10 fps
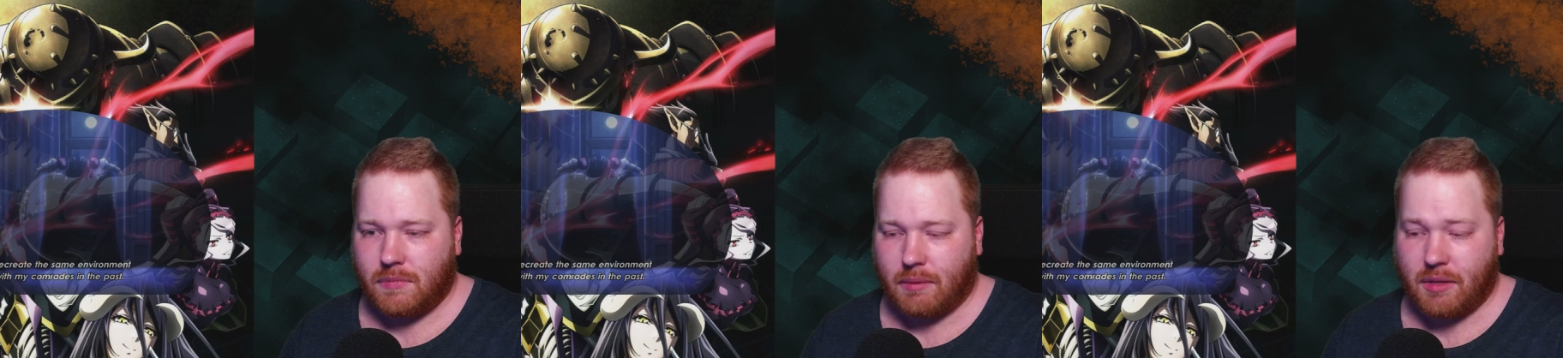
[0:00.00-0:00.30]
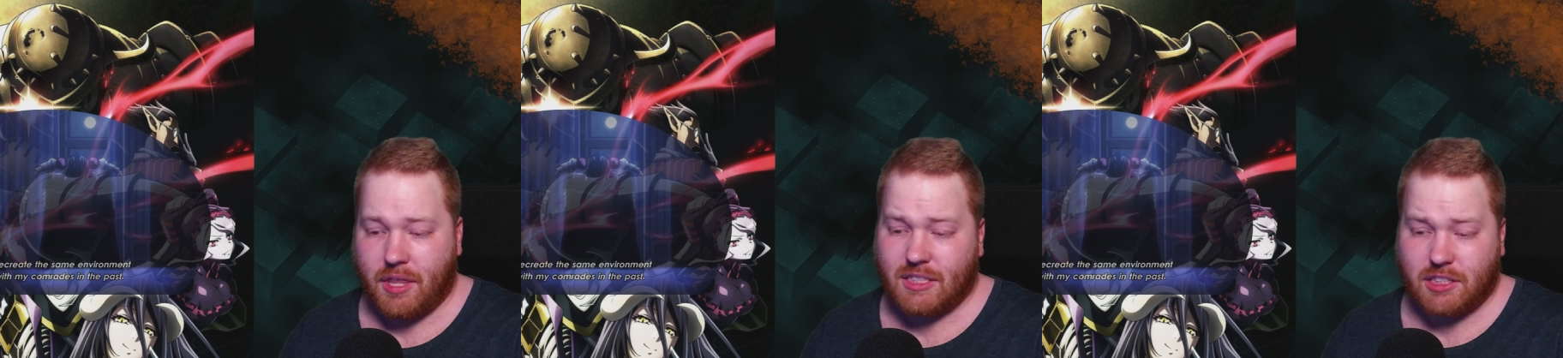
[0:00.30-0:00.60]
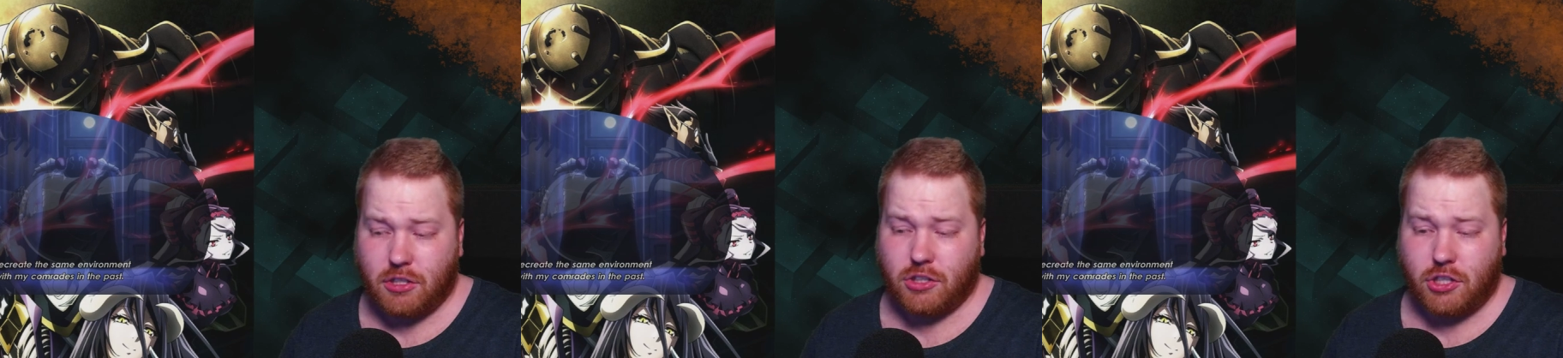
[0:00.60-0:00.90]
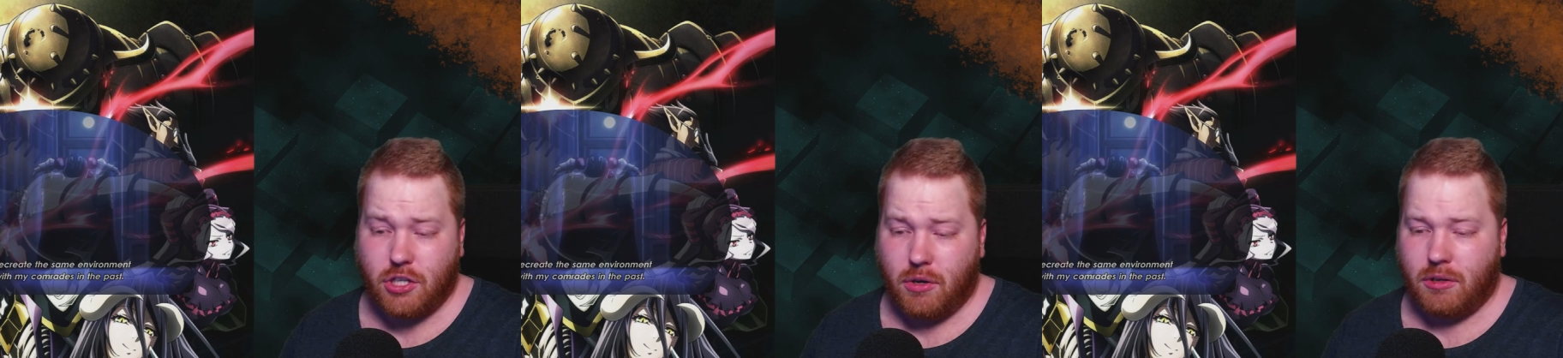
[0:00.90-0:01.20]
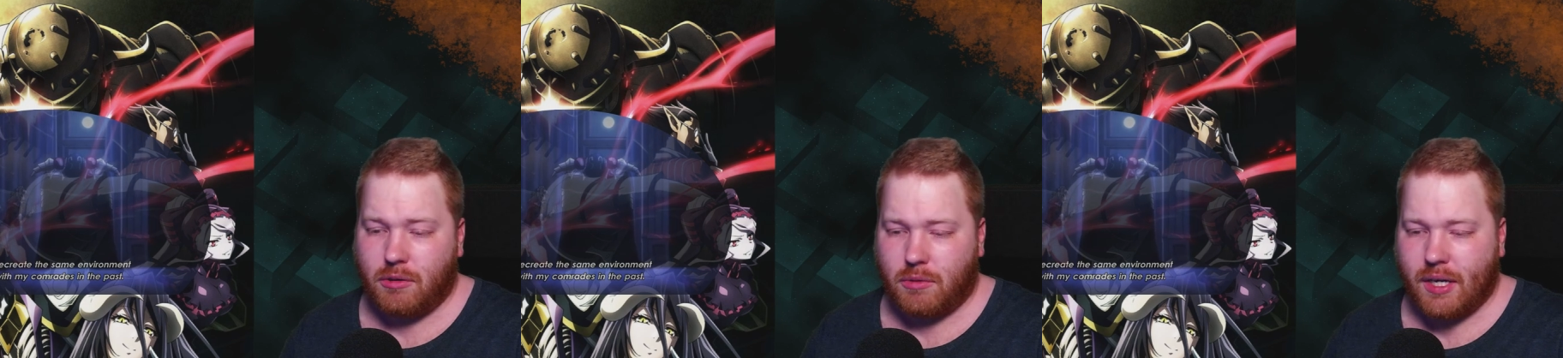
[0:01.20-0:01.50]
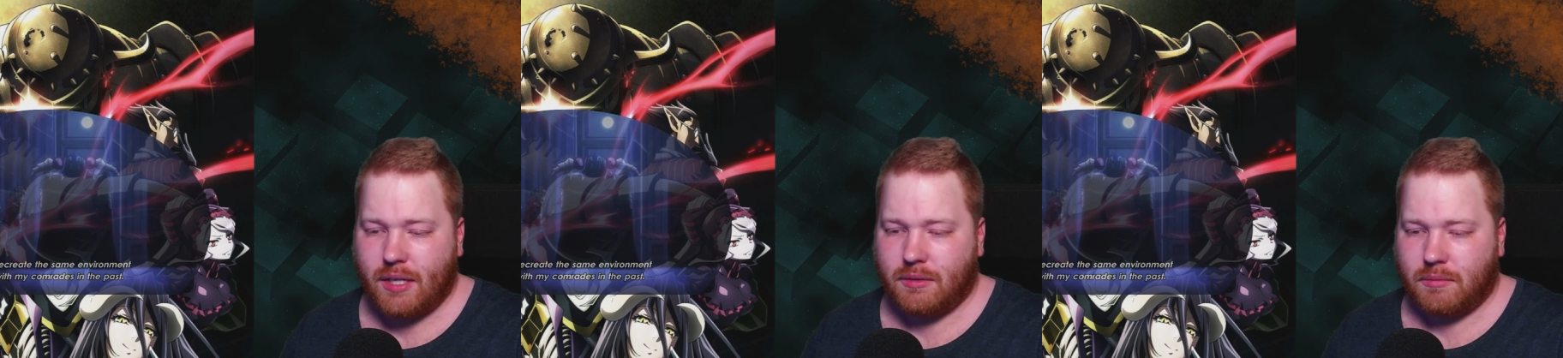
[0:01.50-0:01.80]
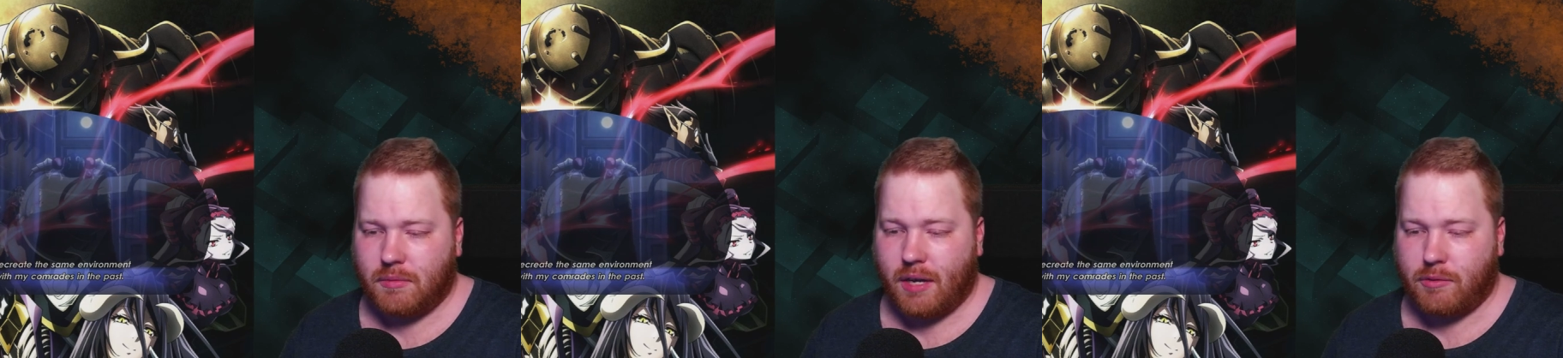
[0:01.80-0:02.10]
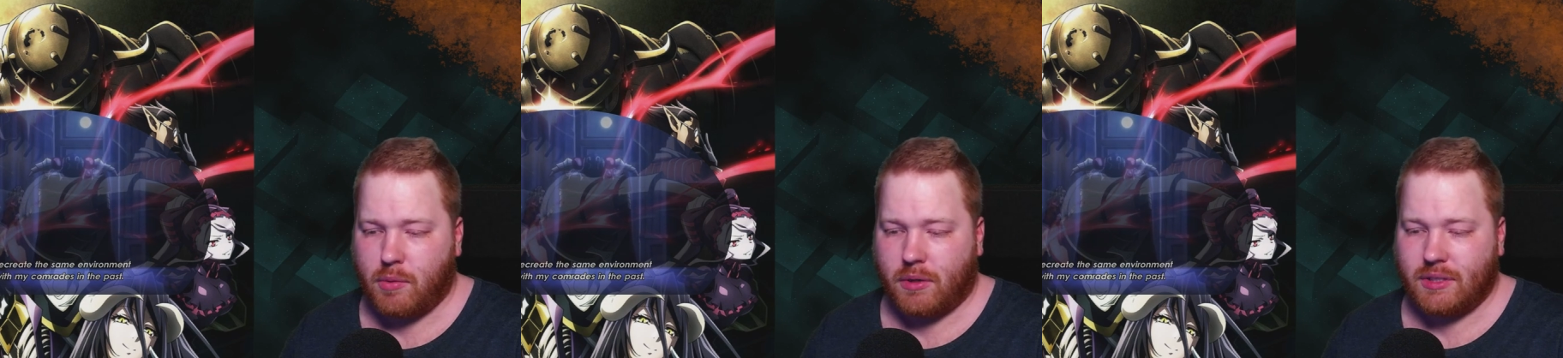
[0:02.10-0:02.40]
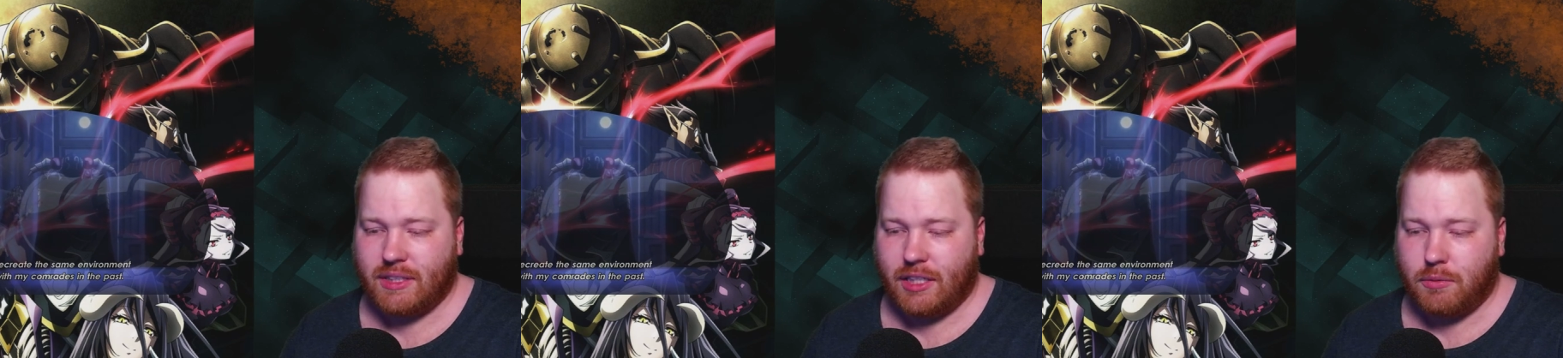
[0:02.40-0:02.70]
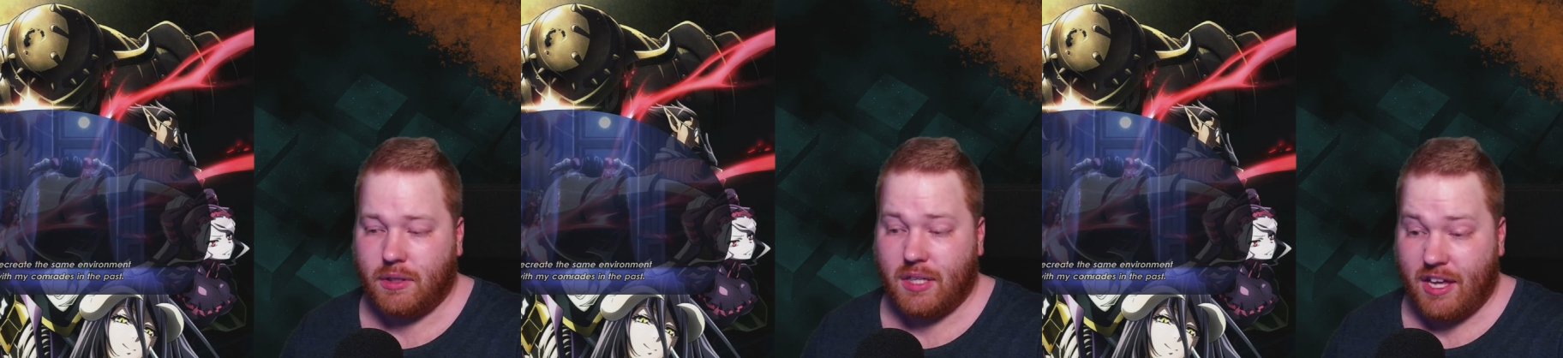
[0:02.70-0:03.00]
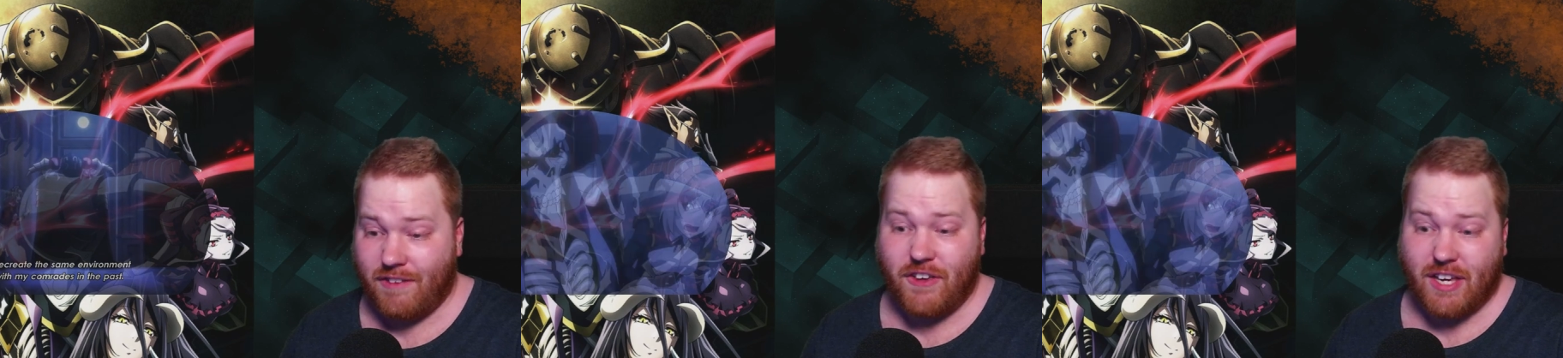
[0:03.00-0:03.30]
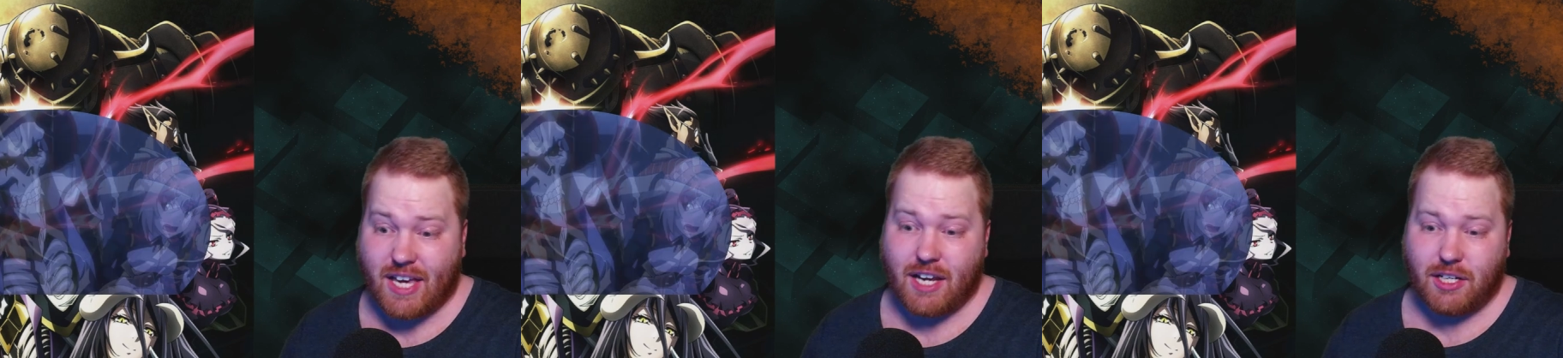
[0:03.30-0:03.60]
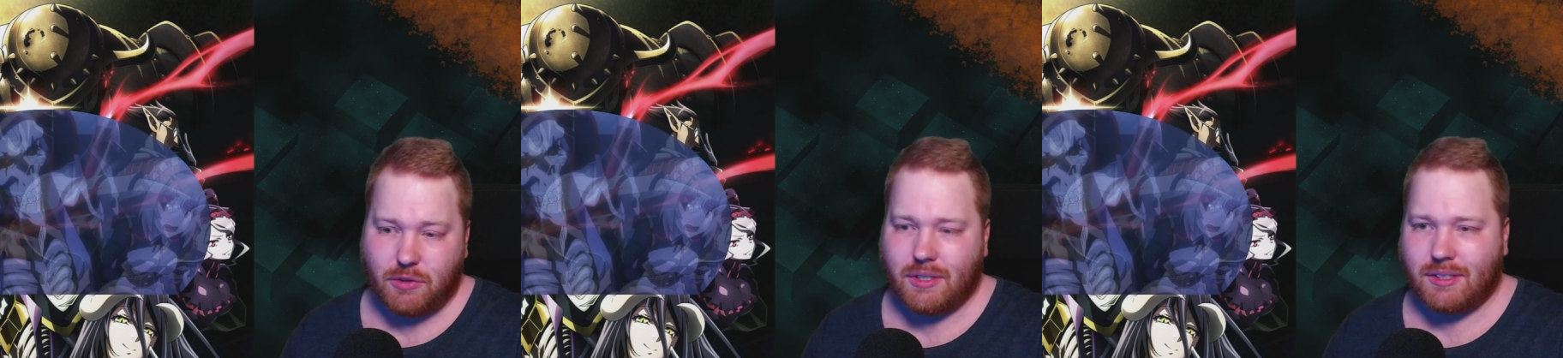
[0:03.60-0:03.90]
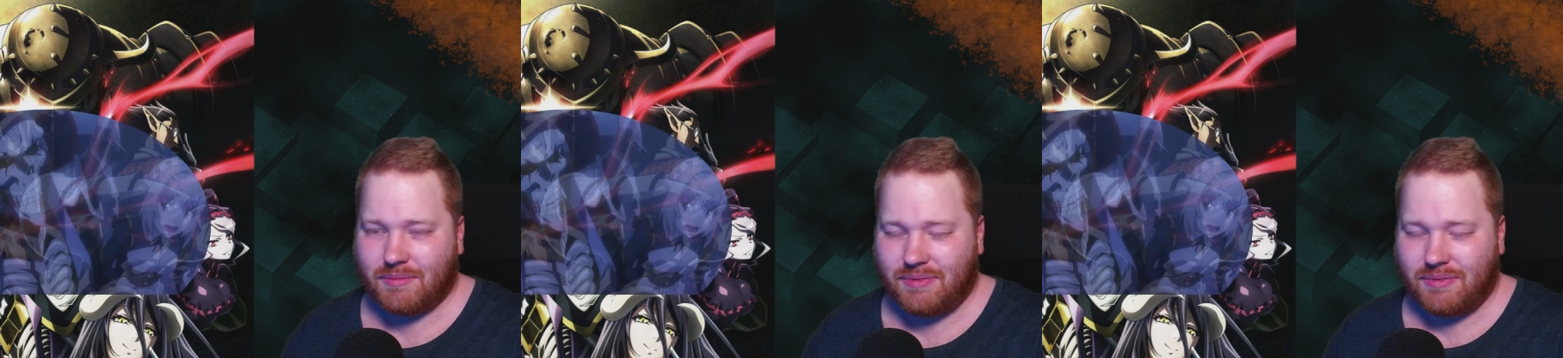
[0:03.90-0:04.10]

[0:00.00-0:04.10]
Speaker 1: mean, that's a good goal, right? Everyone is equal if he can do it.